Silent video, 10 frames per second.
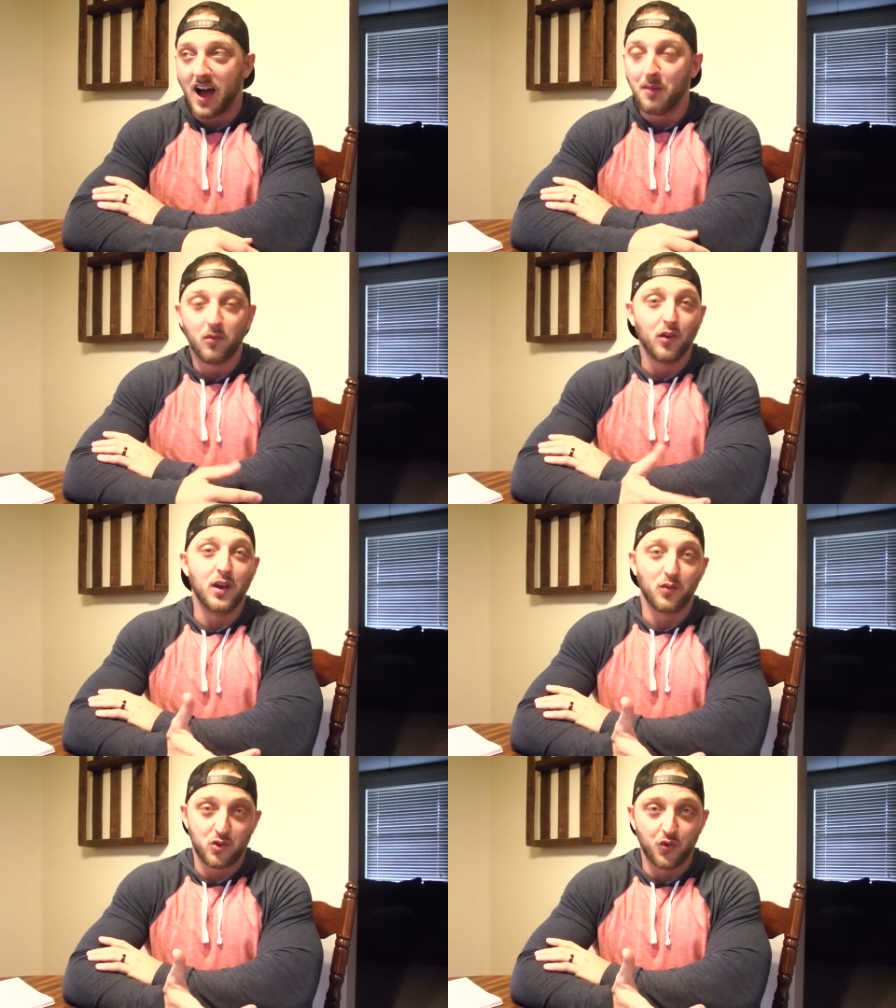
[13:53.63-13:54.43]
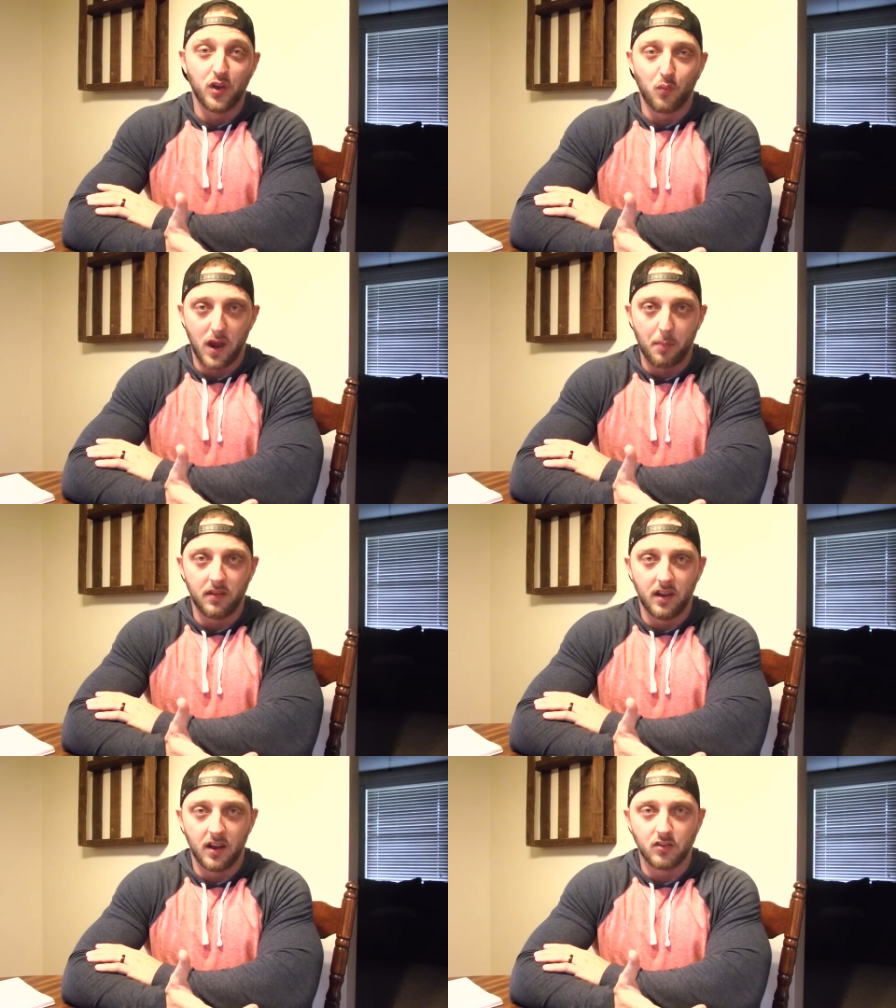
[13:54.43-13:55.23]
I'm really truly
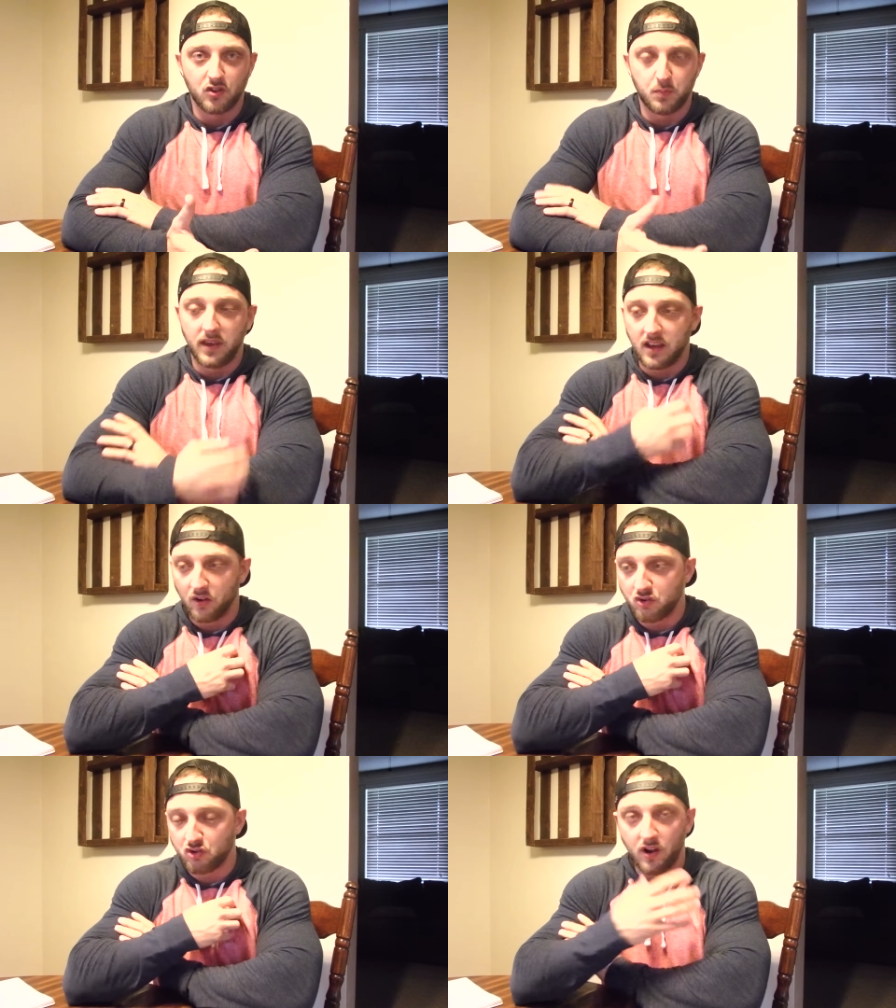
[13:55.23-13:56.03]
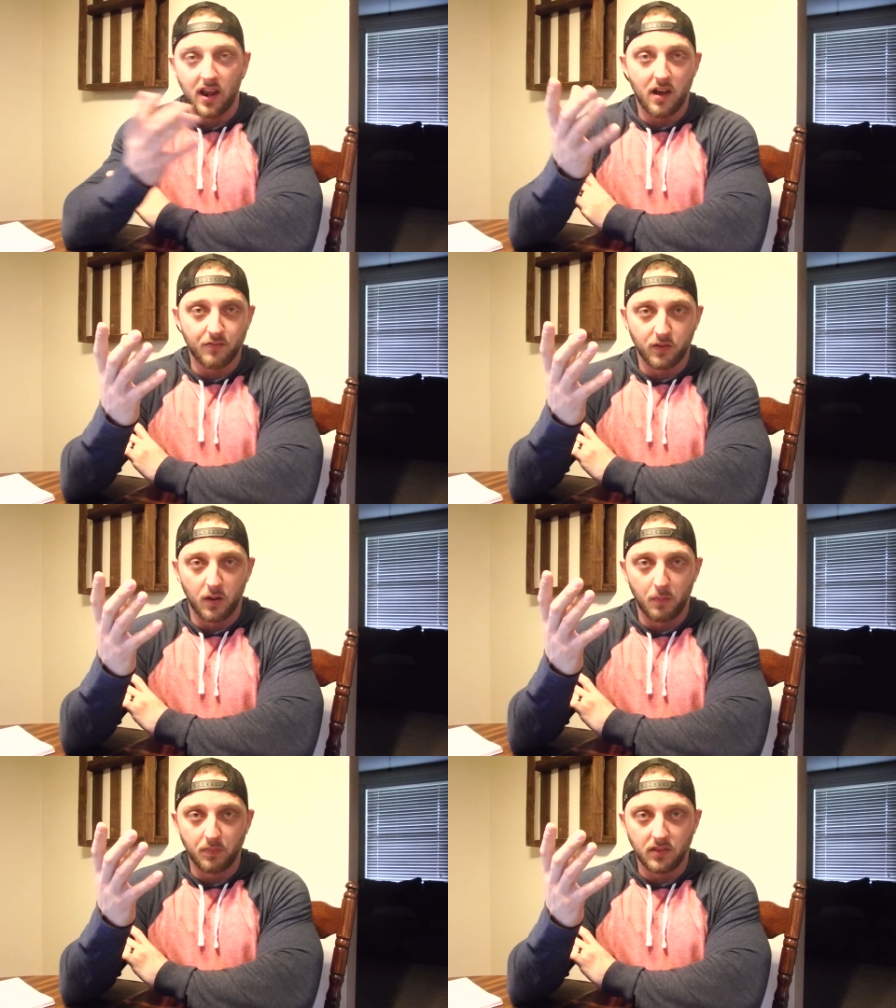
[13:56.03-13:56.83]
rambling here and just speaking straight out
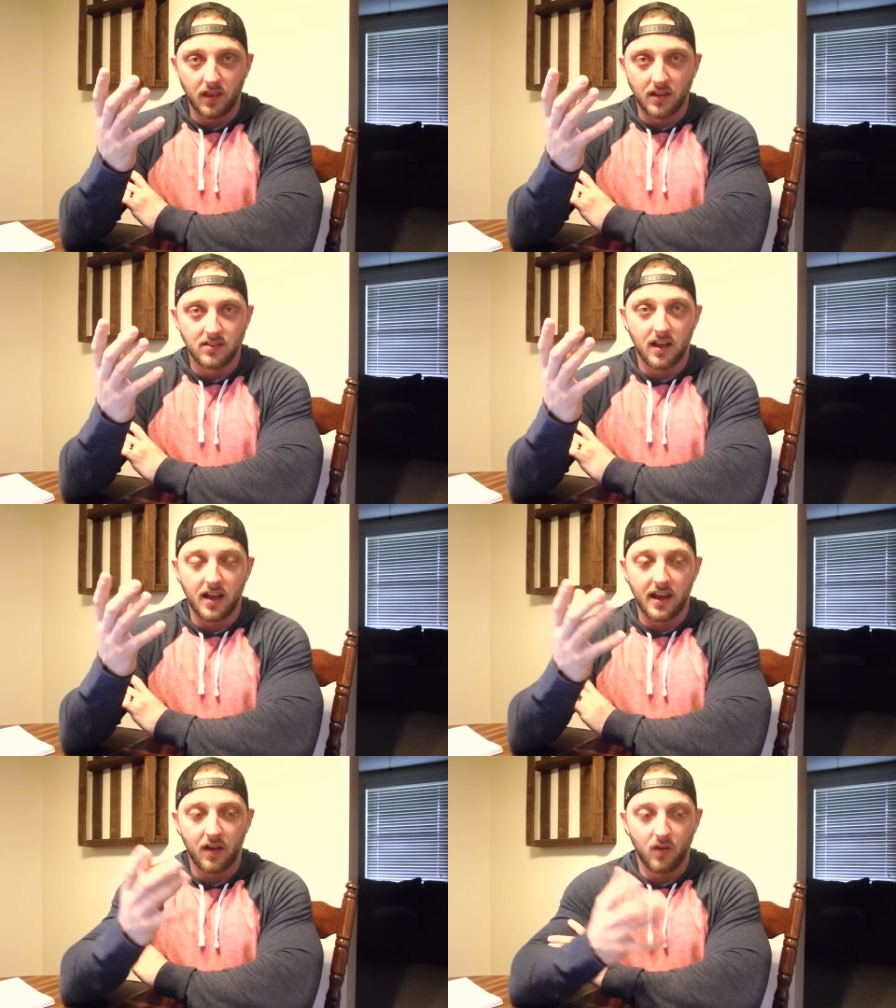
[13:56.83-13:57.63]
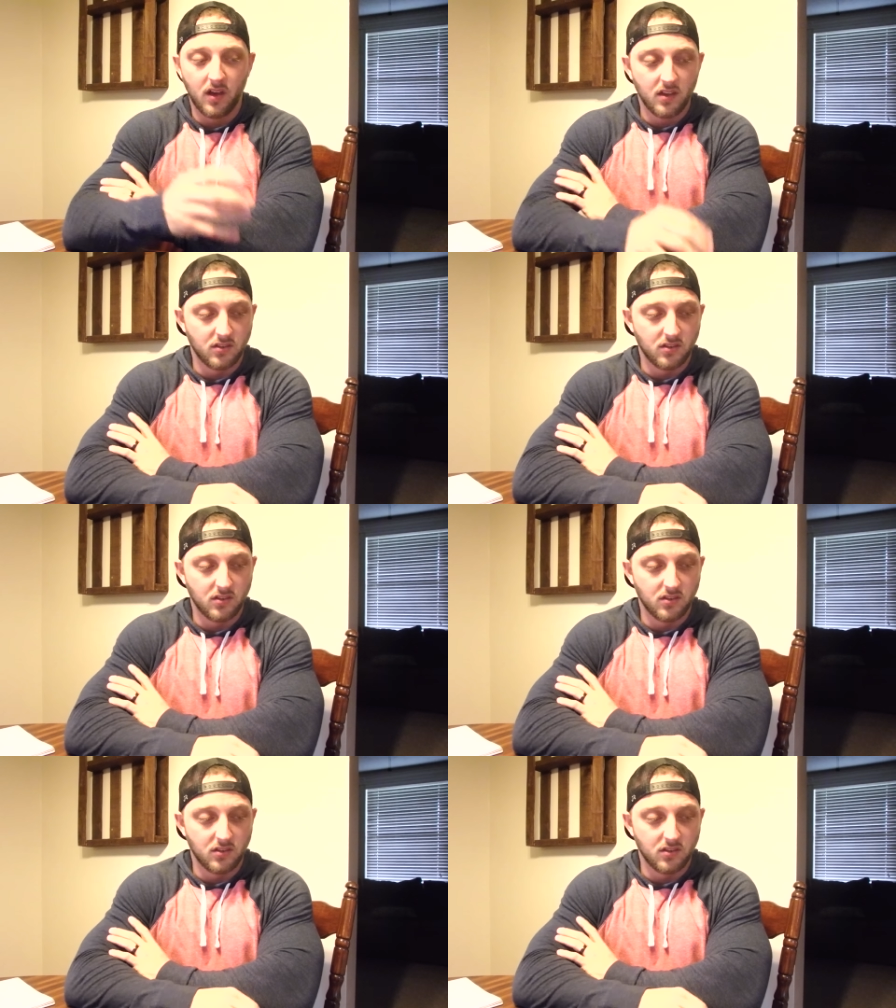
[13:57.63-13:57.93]
from inside out.